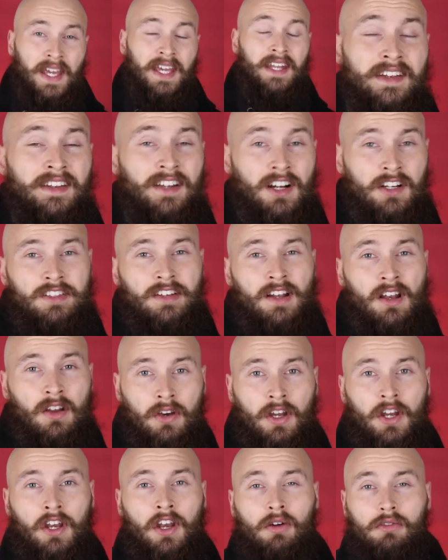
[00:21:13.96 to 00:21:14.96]
it does
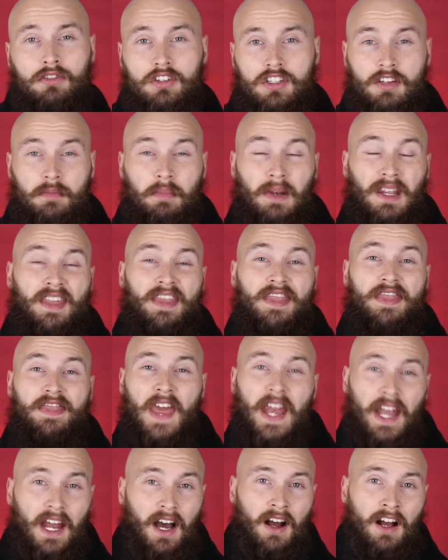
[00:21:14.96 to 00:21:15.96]
look noticeably
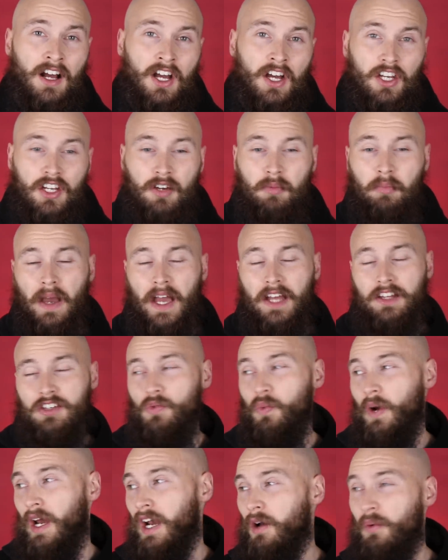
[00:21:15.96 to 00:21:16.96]
thinner compared
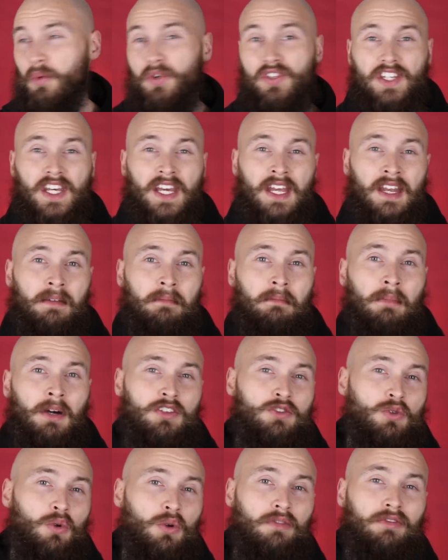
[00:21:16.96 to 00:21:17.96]
to when I was in
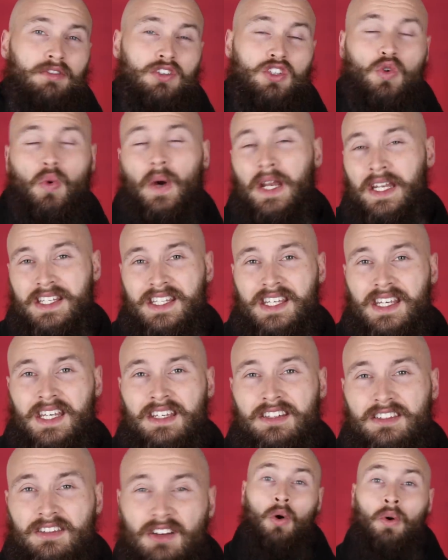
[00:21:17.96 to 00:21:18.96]
my sort of
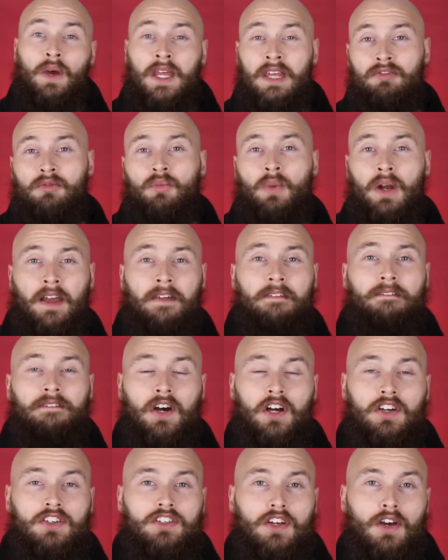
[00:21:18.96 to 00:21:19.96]
20s or even when I
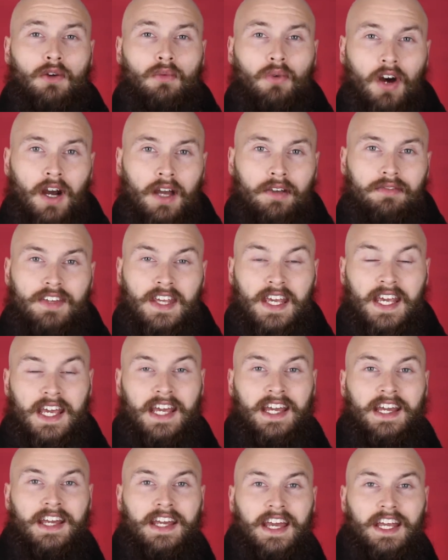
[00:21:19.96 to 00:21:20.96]
first arrived
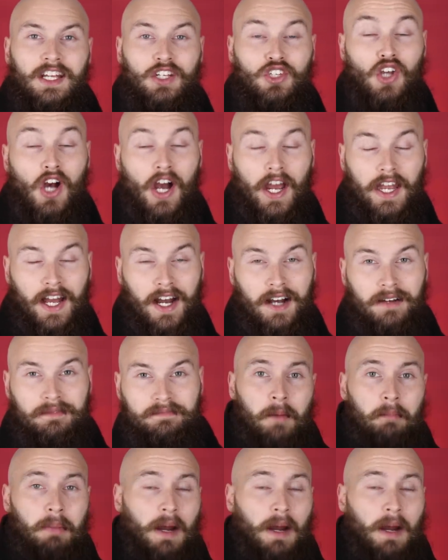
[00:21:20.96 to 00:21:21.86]
here in China.